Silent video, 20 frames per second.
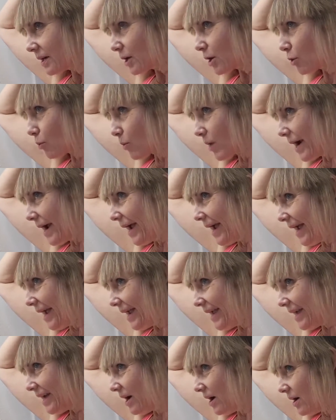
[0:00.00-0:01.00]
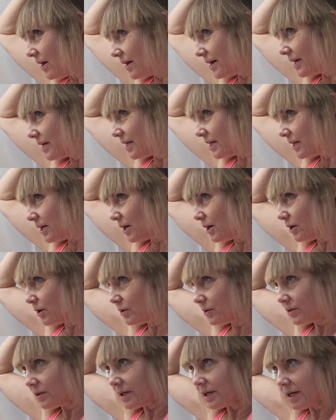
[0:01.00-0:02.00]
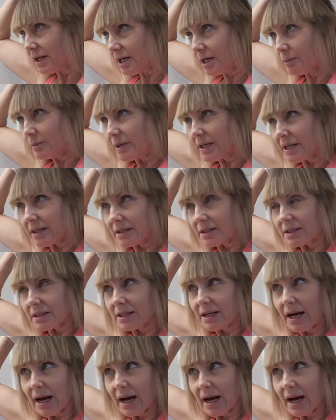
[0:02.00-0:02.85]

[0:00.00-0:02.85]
gray, you know, and